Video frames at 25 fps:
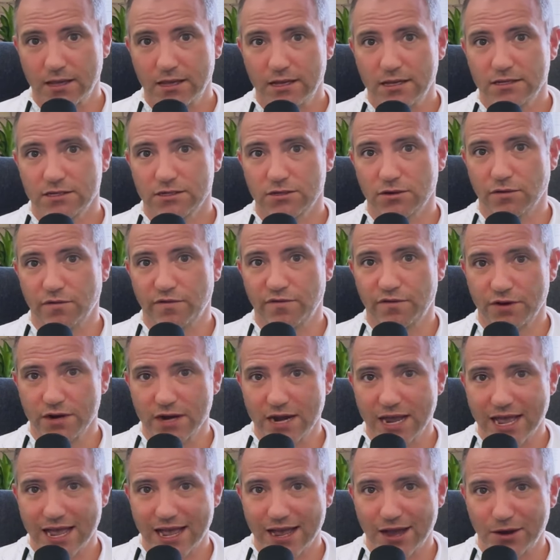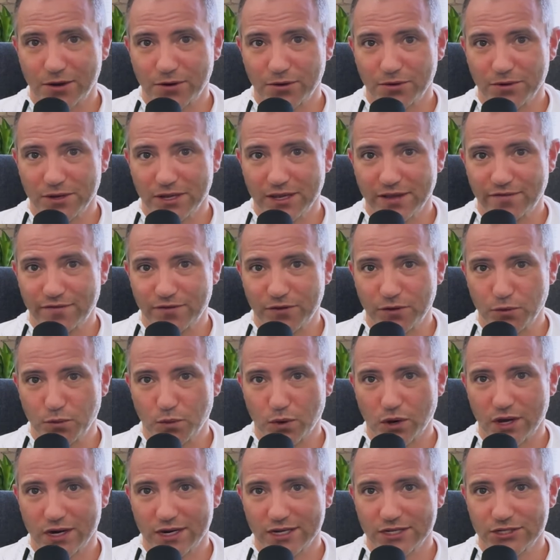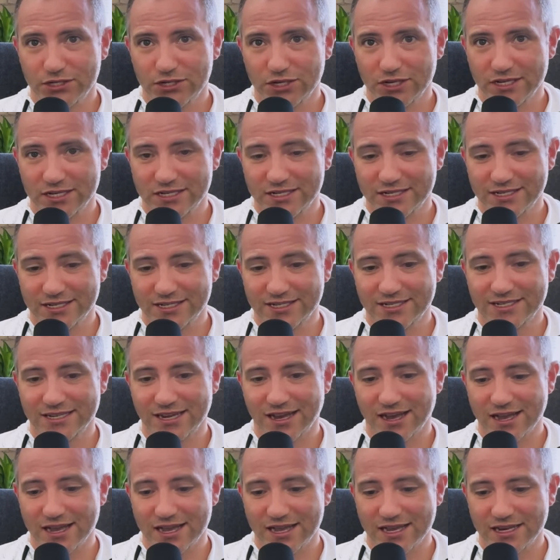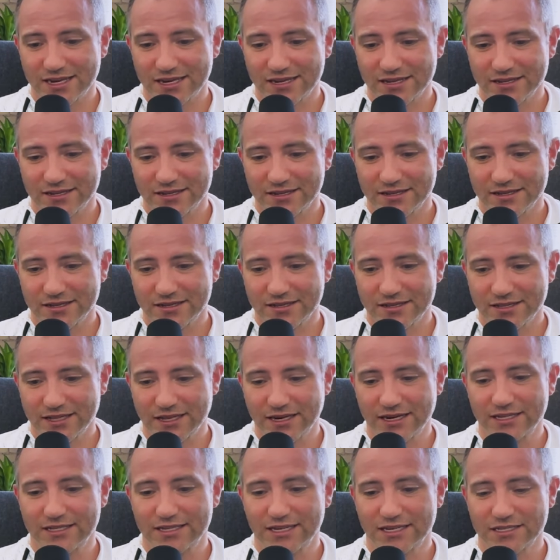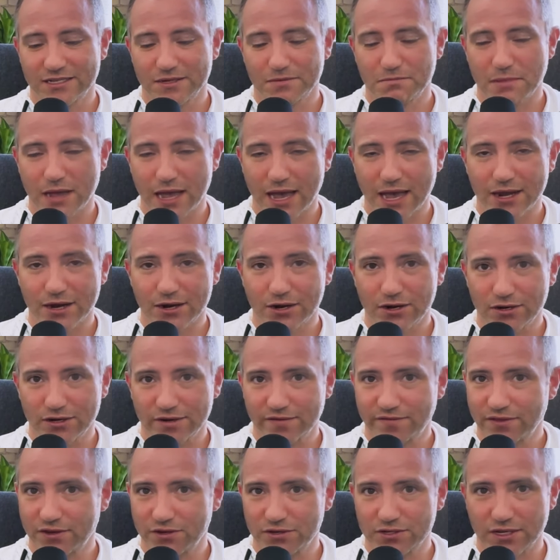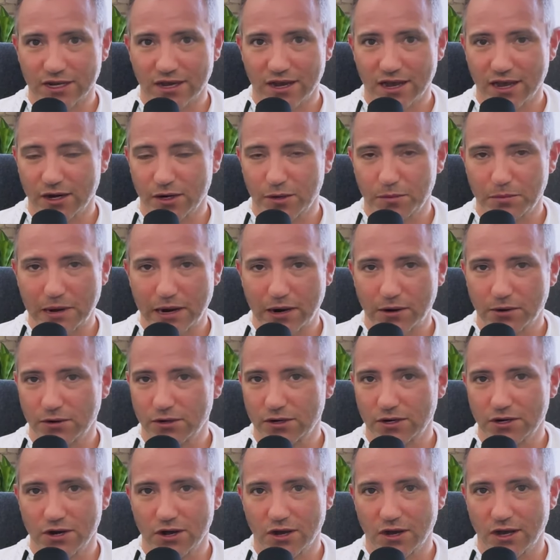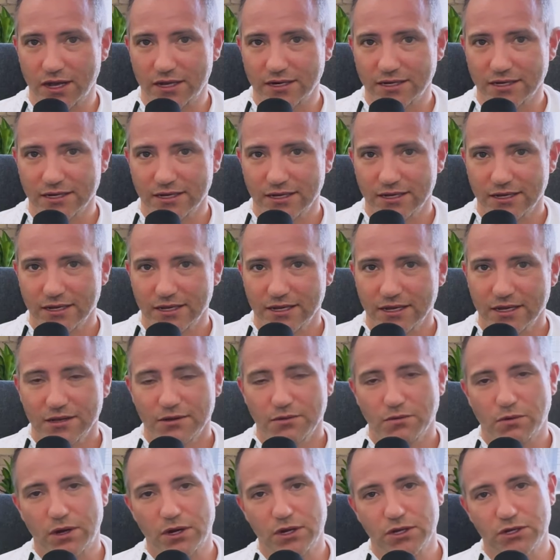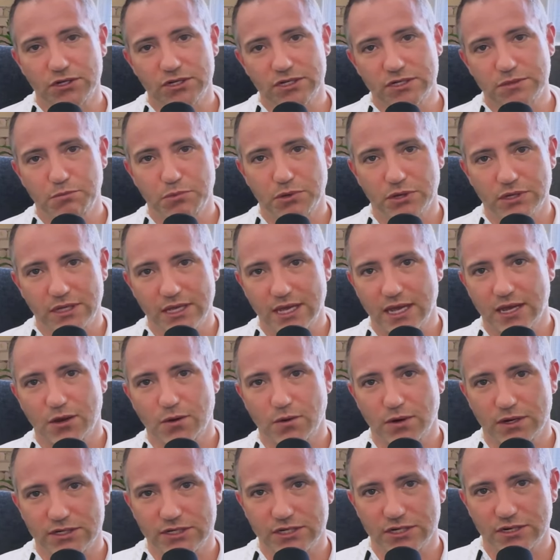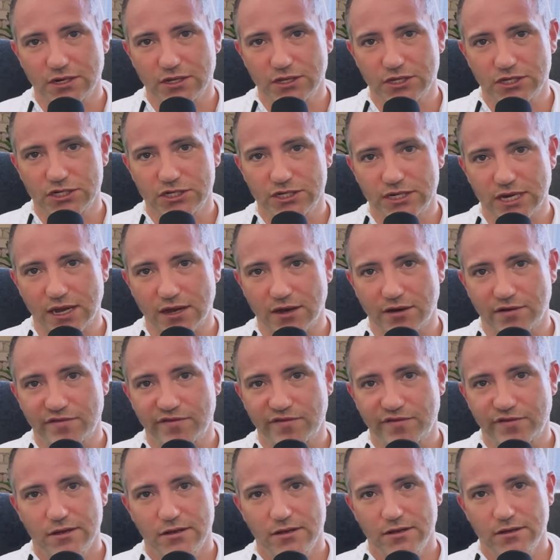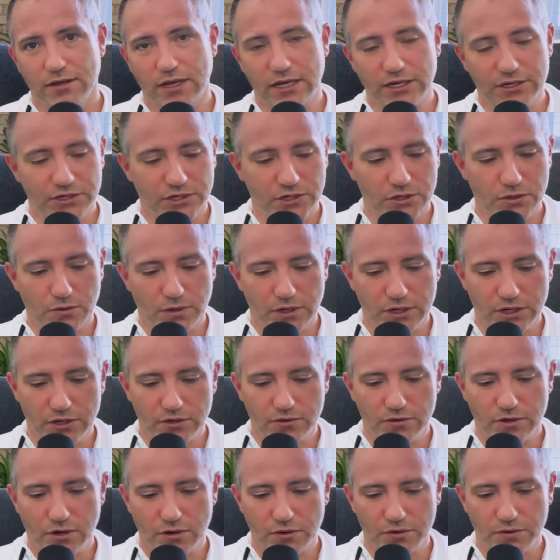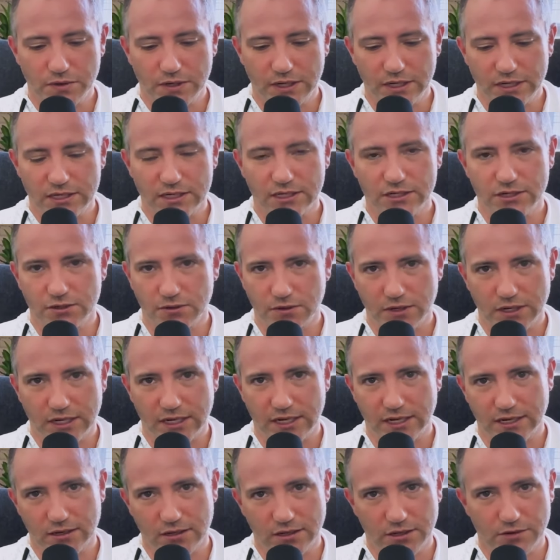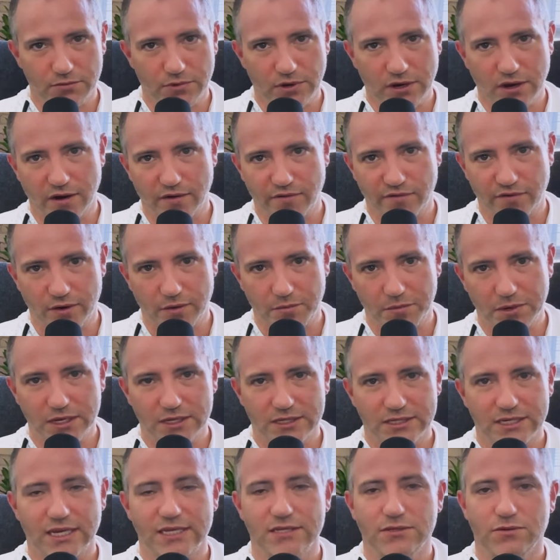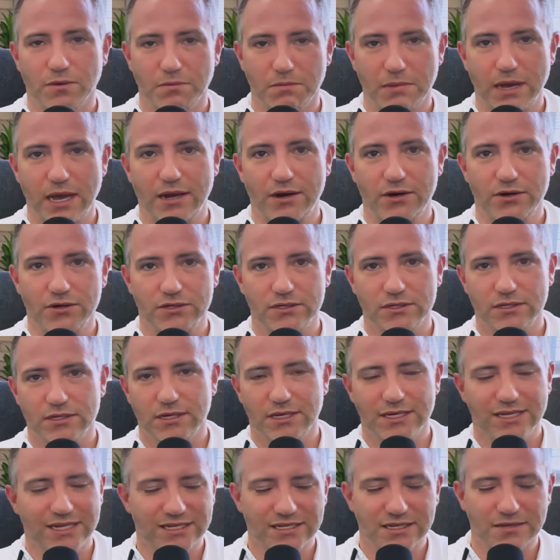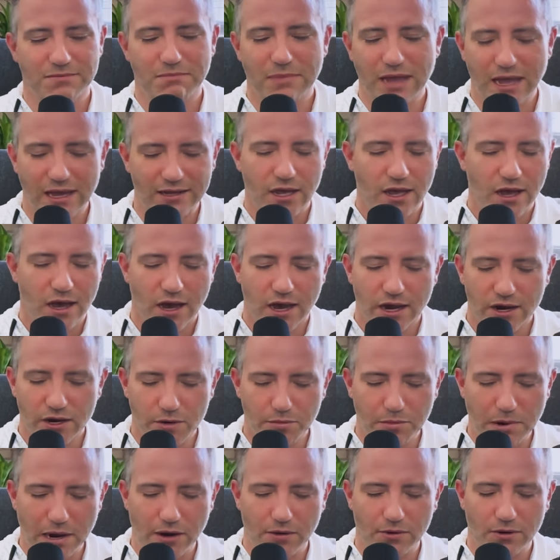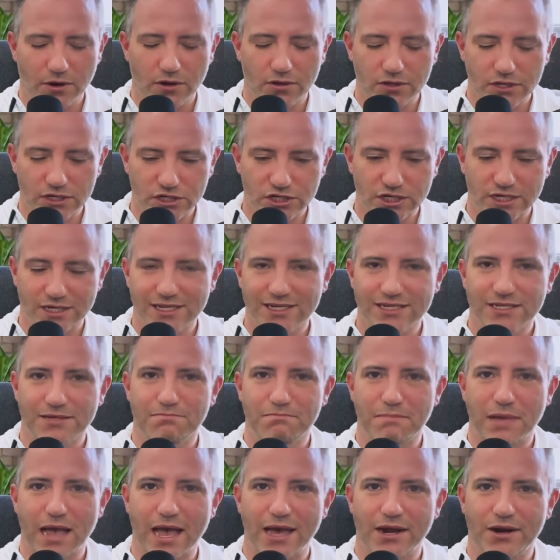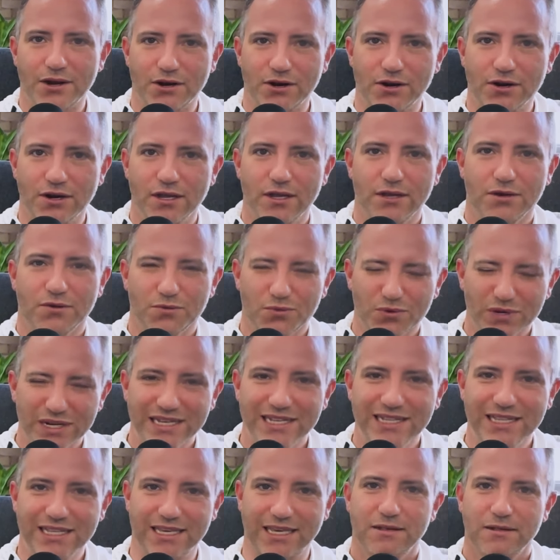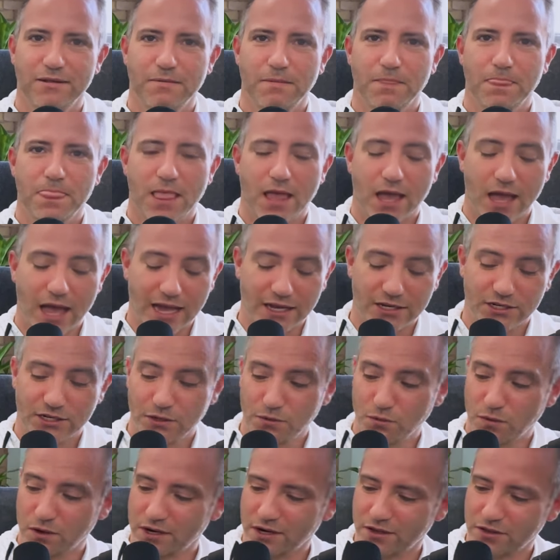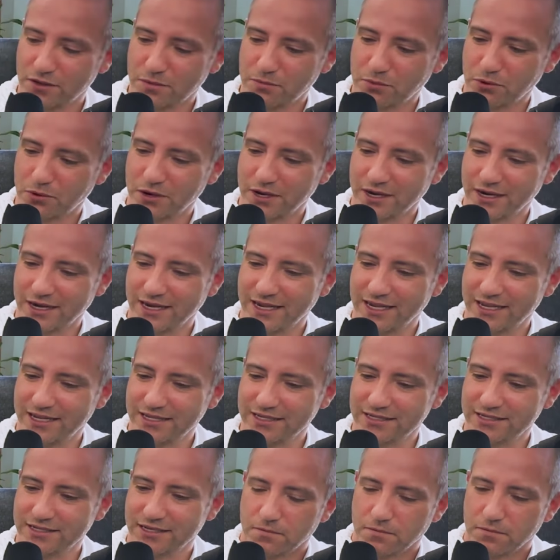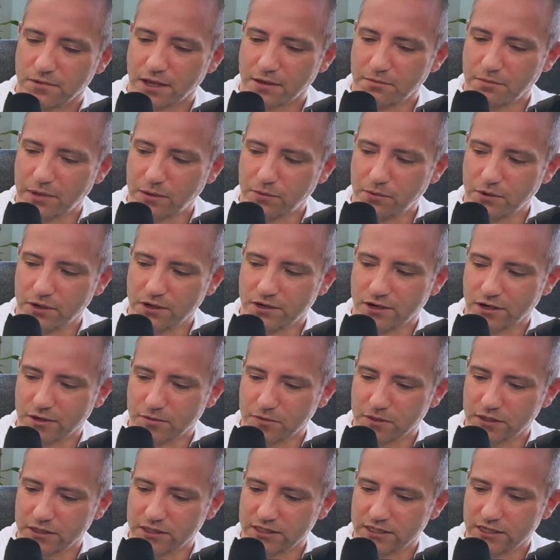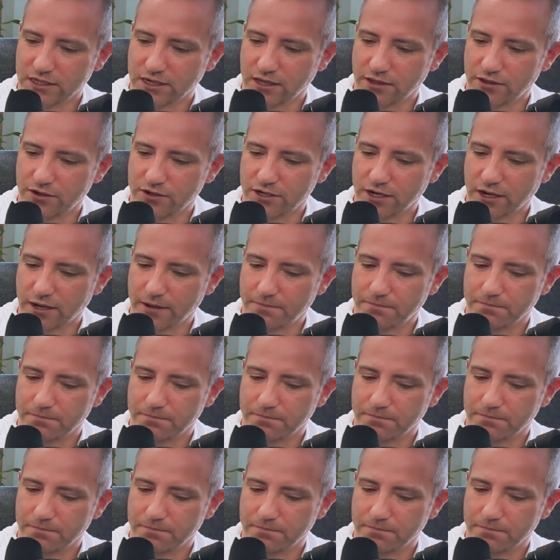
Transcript: So for now, if you want to just decide that it doesn't matter if there's a higher power or not, why don't you just put that question on the shelf and do what you know you need to do to heal and recover? Because that's what matters. It doesn't matter. Higher power, all this shit doesn't matter, really. Actually, one other point is, mm. and maybe we can talk about this another time.